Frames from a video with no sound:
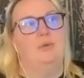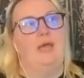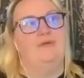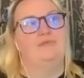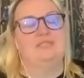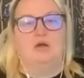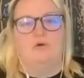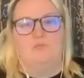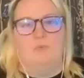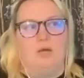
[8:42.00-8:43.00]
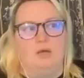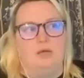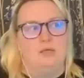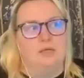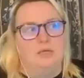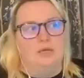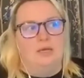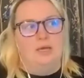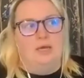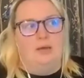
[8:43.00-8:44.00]
have a day off work
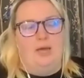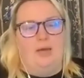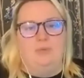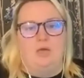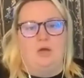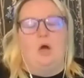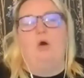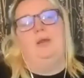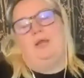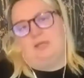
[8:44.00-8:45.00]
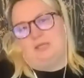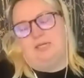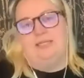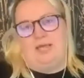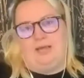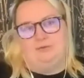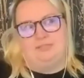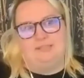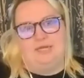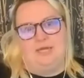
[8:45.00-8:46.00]
and we go, oh, well, I'll clean the house
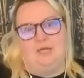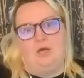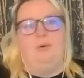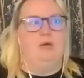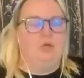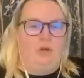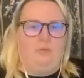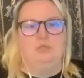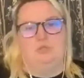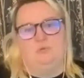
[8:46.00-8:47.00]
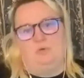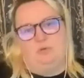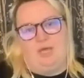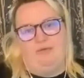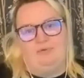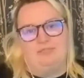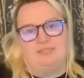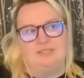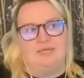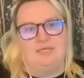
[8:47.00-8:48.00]
that day, oh, I'll go and do all the errands
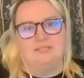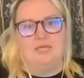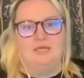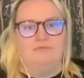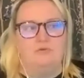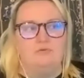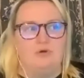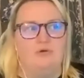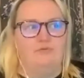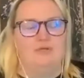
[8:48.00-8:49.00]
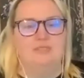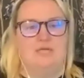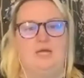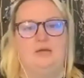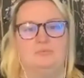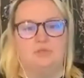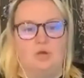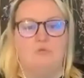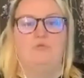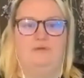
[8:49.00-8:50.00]
that day. It's like, if you've got free time,
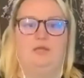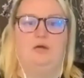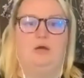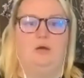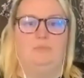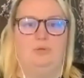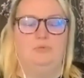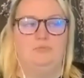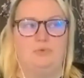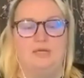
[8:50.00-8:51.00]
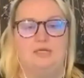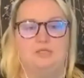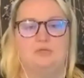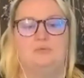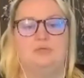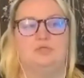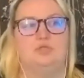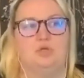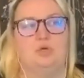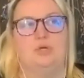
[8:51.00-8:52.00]
don't fill it up. Really do
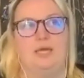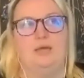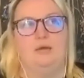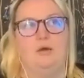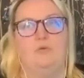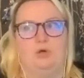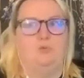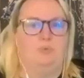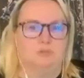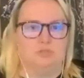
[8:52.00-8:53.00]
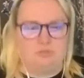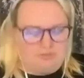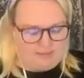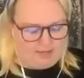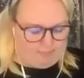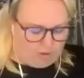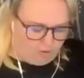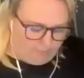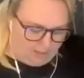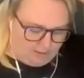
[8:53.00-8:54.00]
enjoy it, of what you want to do in that
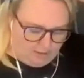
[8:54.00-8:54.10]
moment.